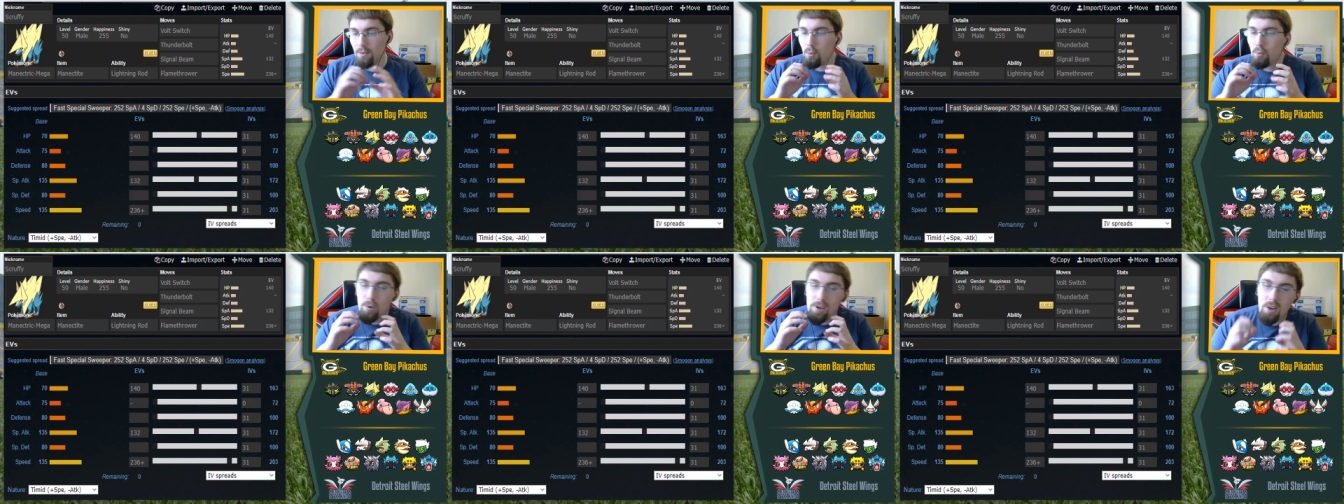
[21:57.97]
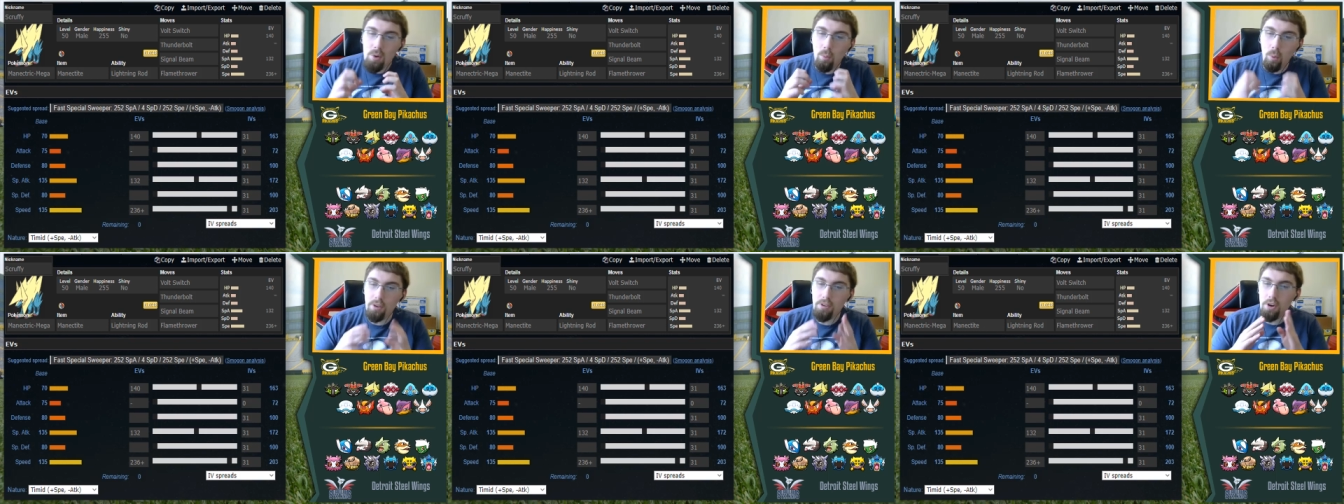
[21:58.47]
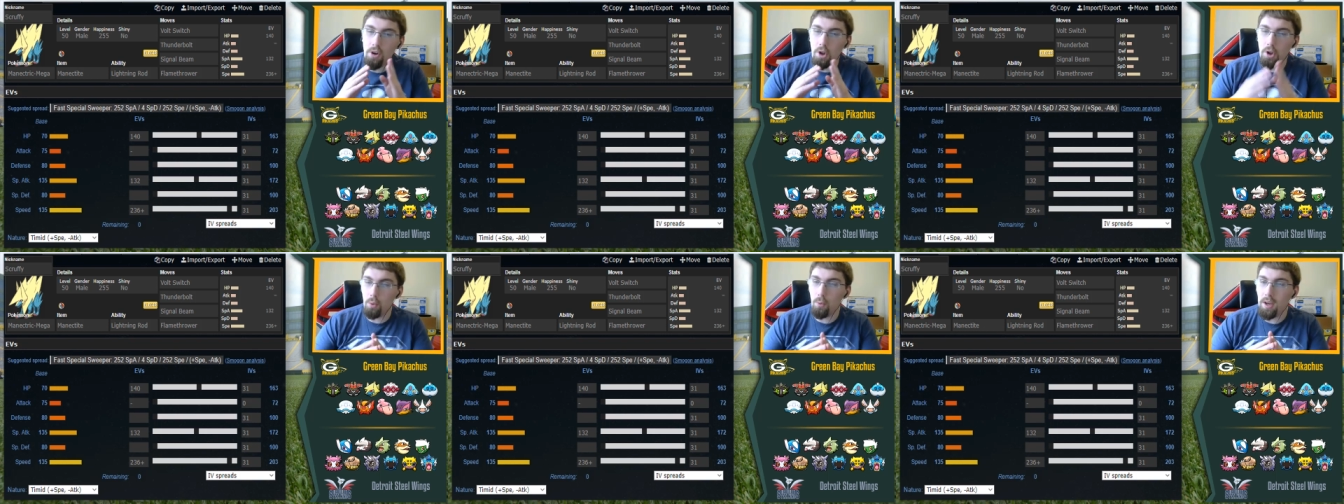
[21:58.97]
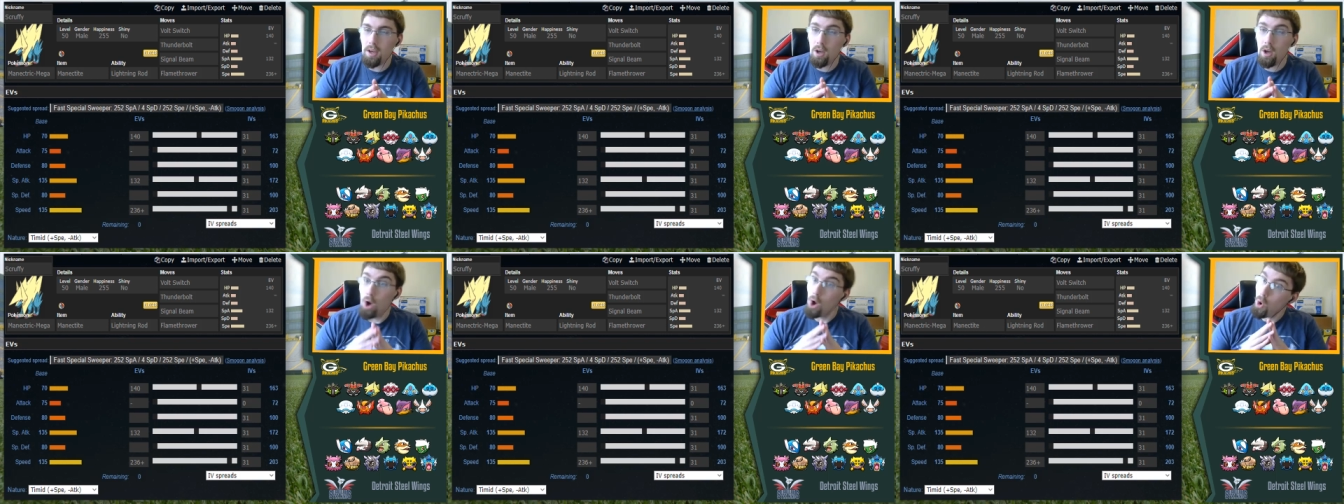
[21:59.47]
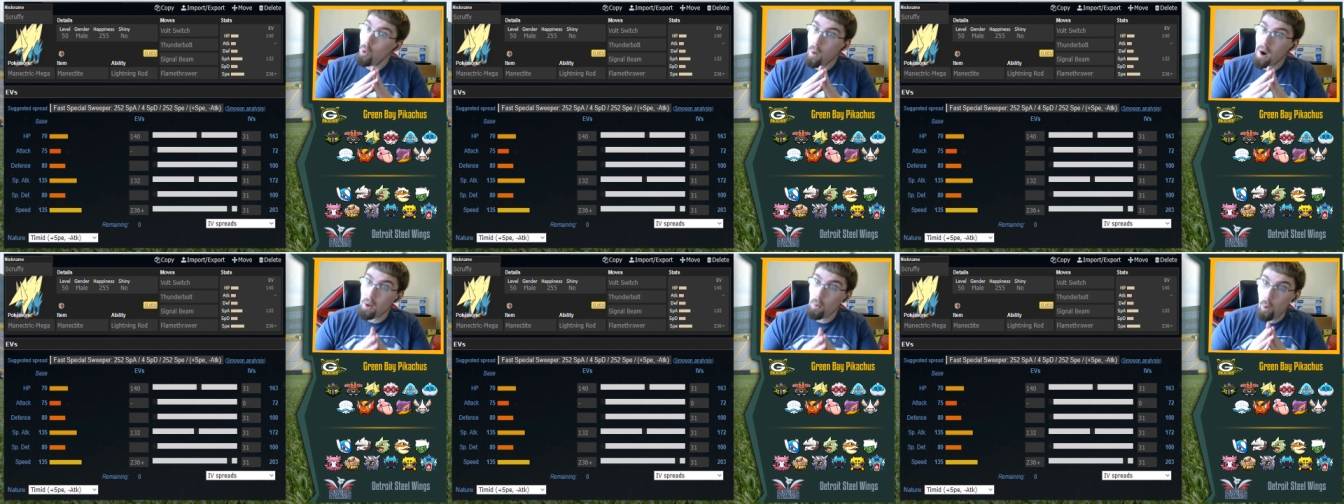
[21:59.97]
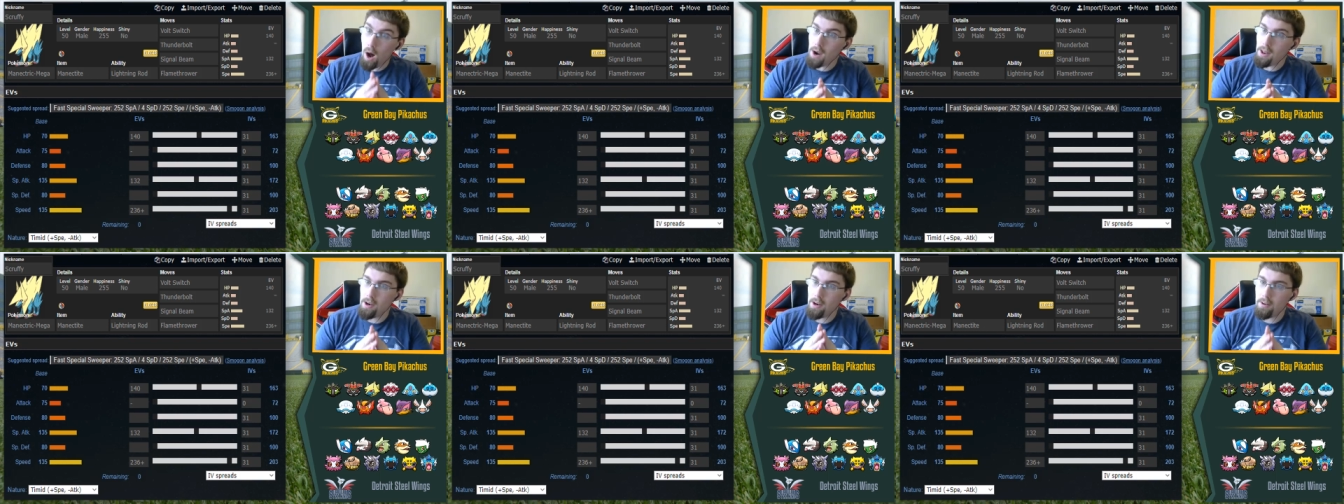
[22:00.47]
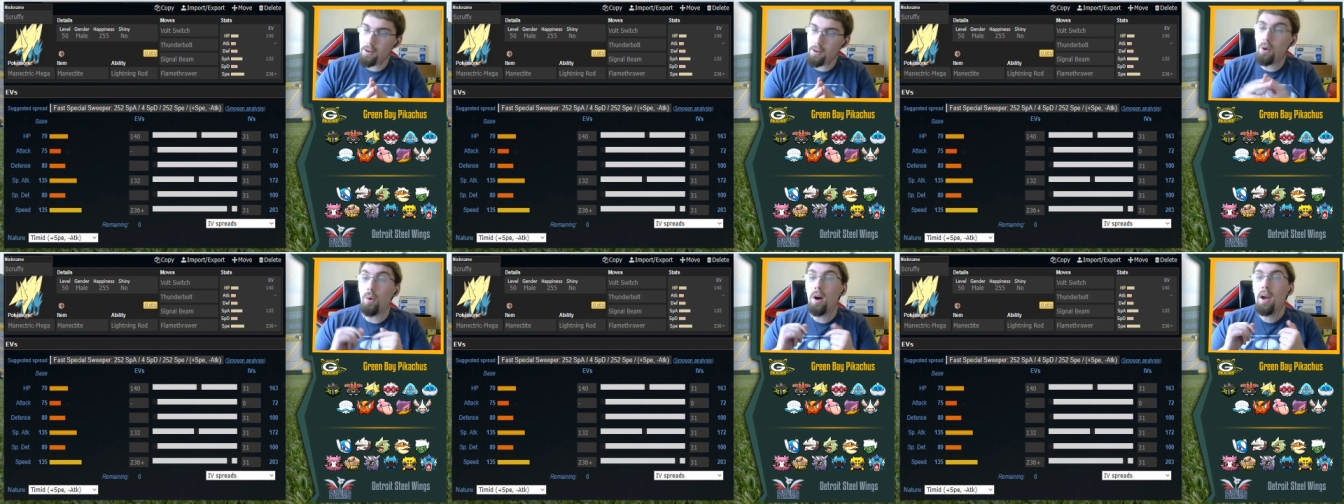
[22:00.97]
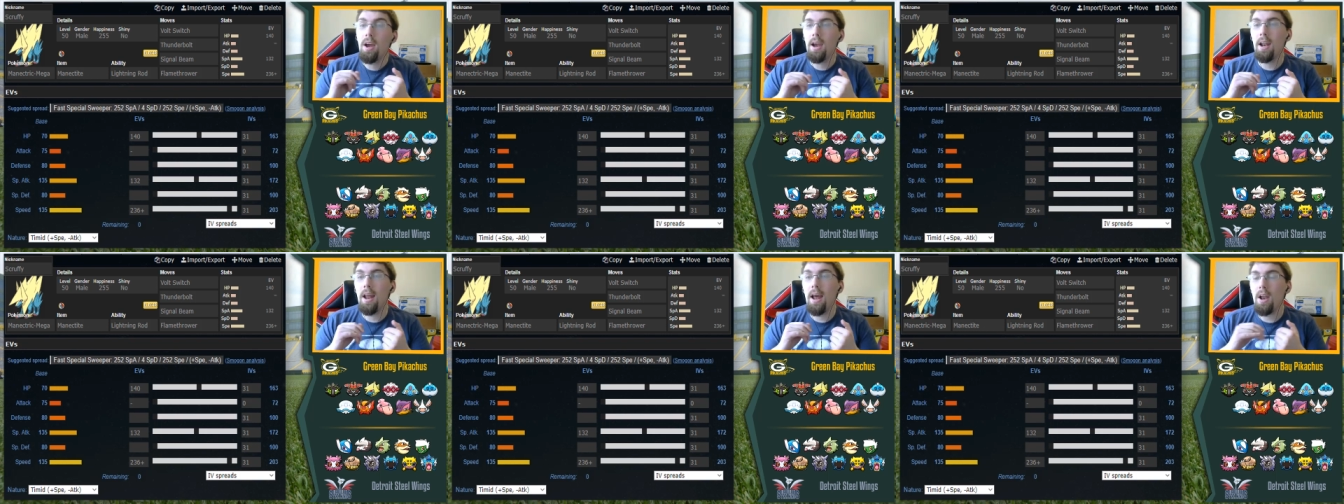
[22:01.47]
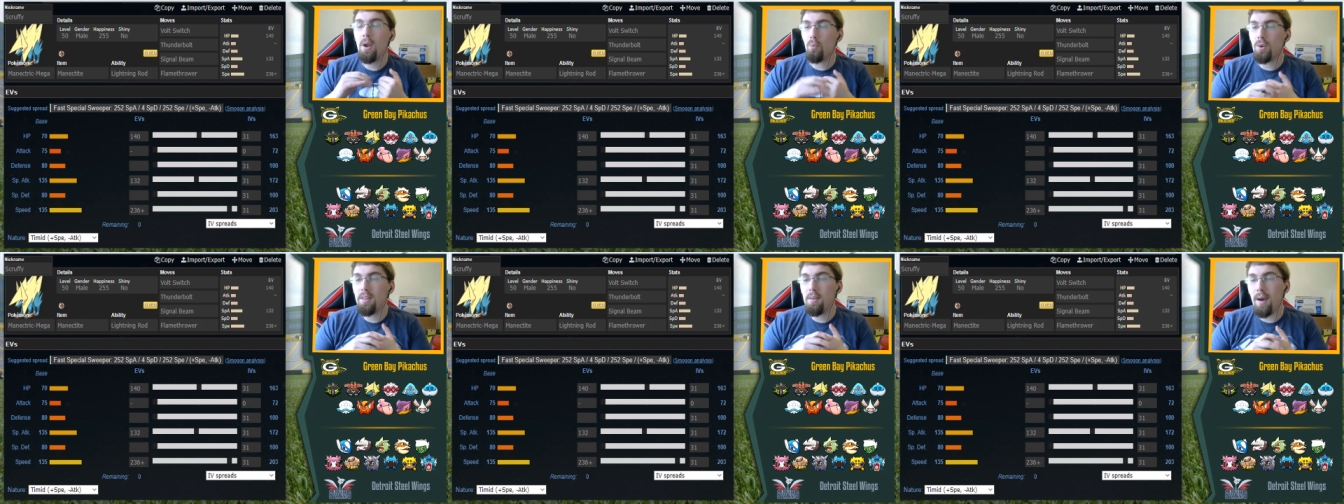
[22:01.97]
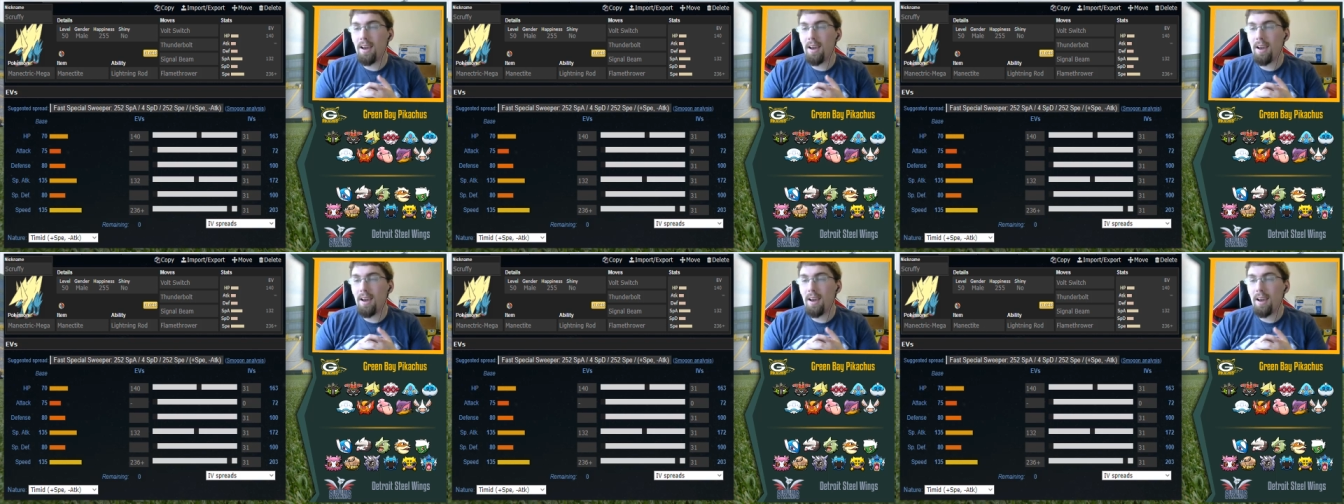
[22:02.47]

It really wasn't doing what I wanted it to do. And it had a really